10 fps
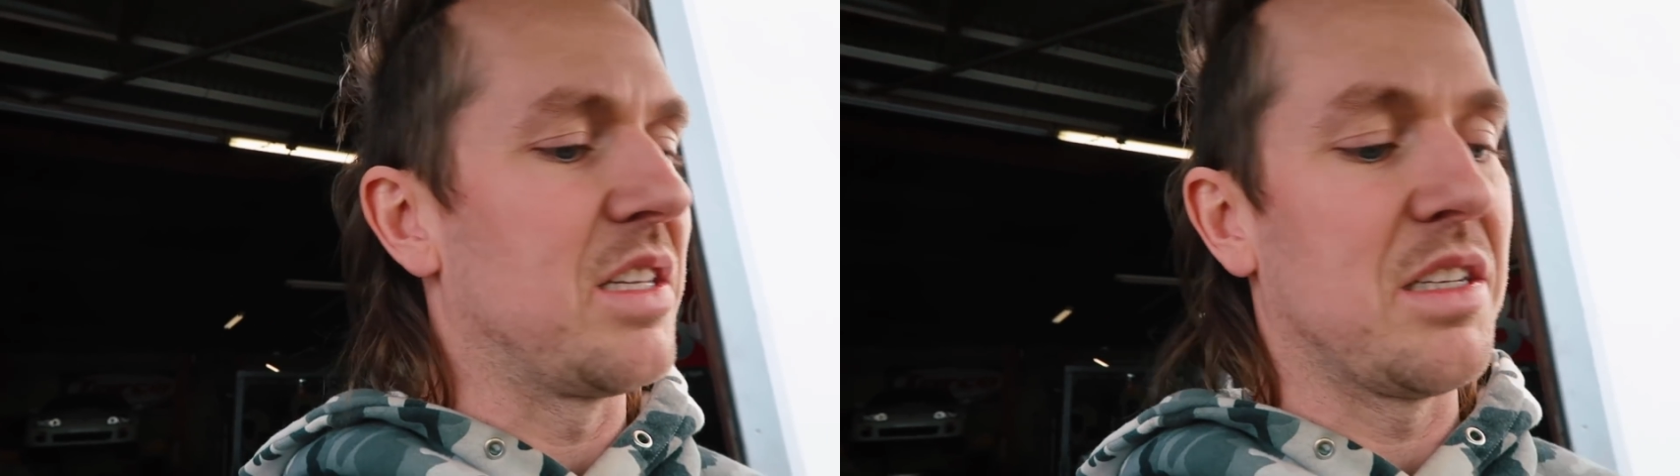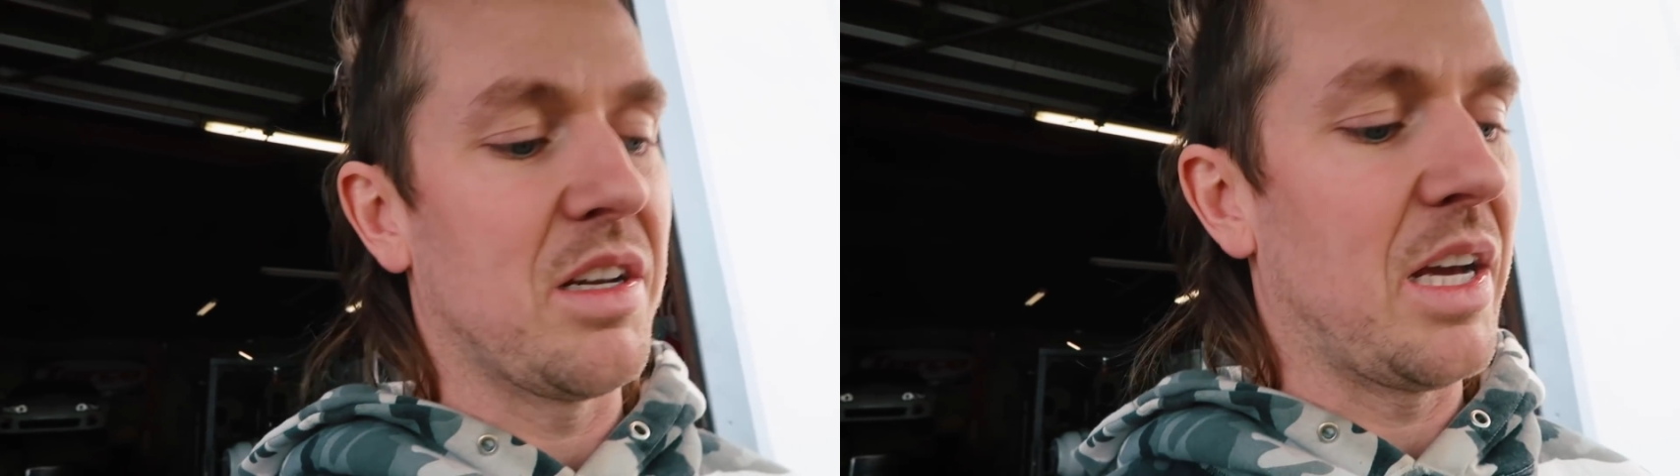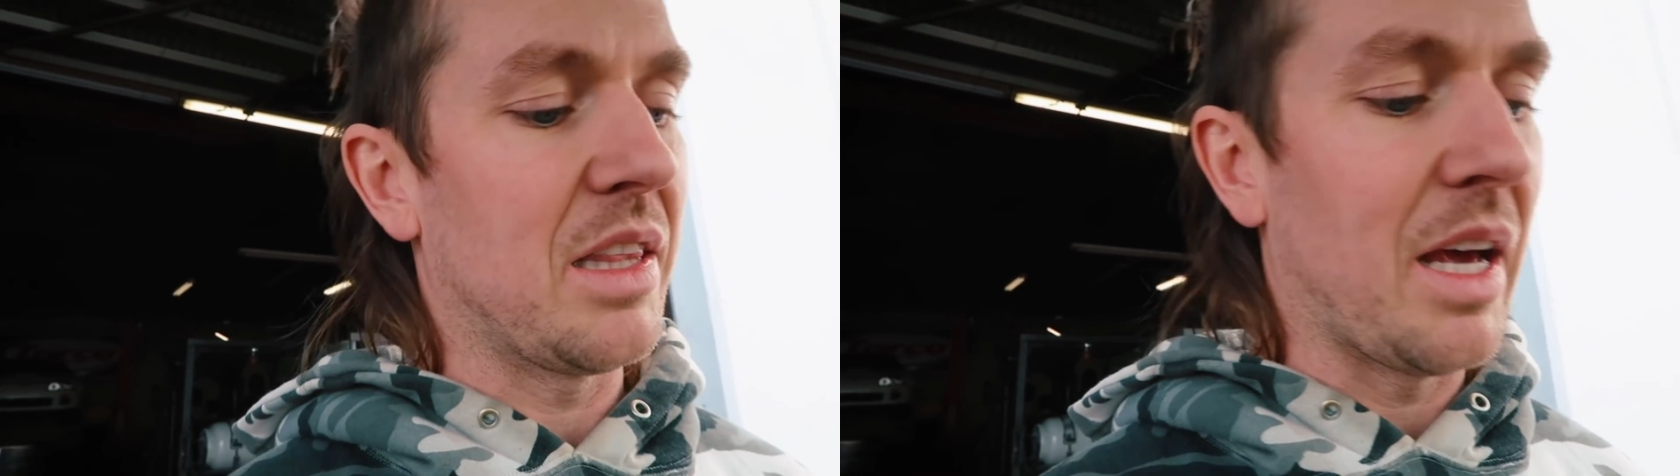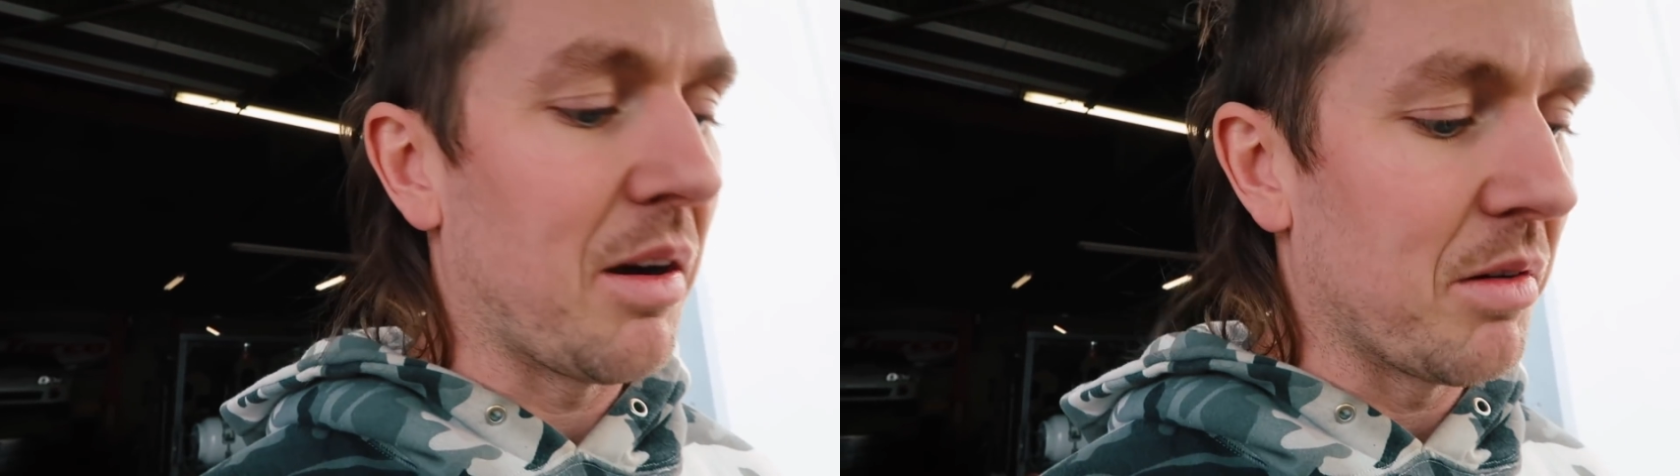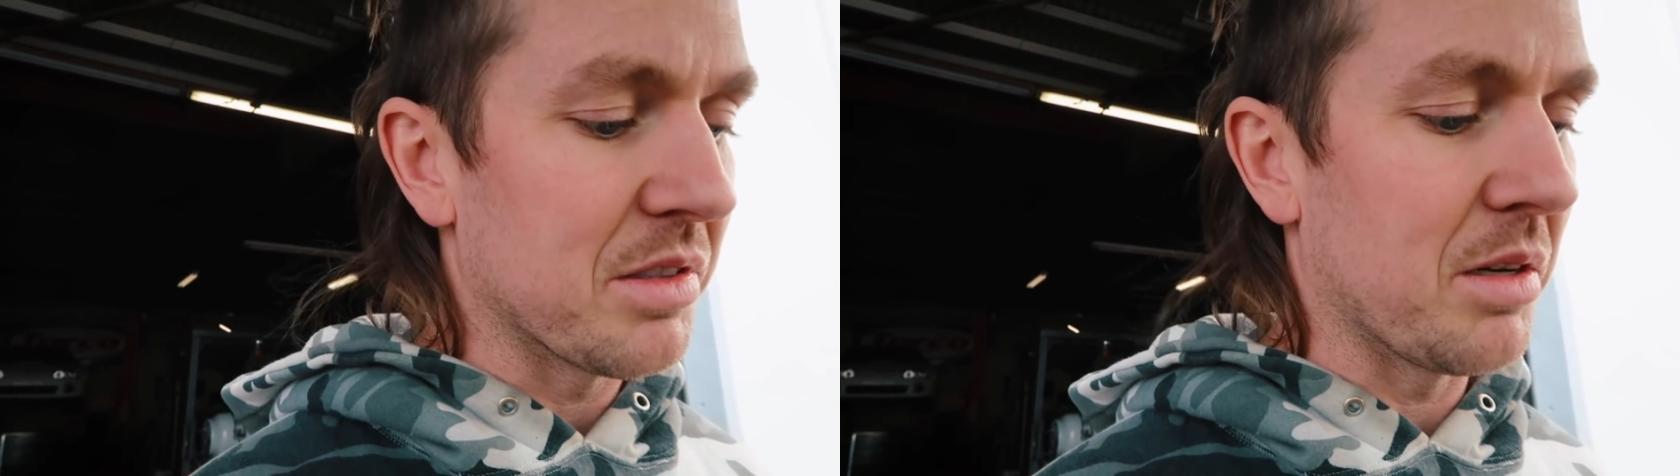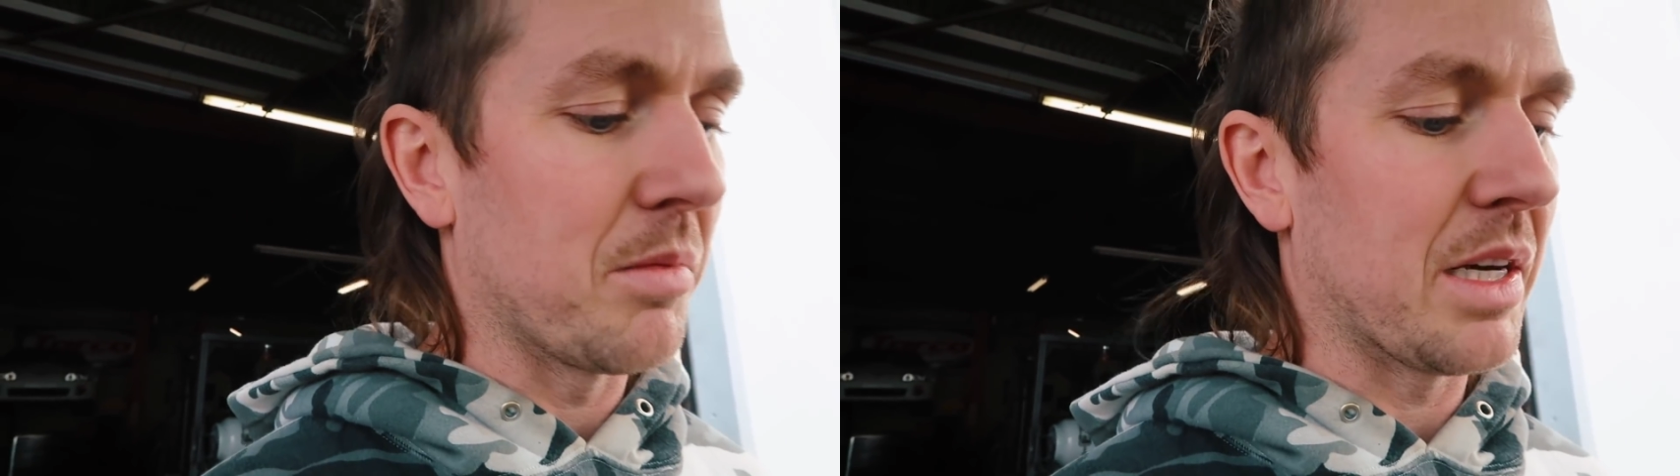and then you had that one, something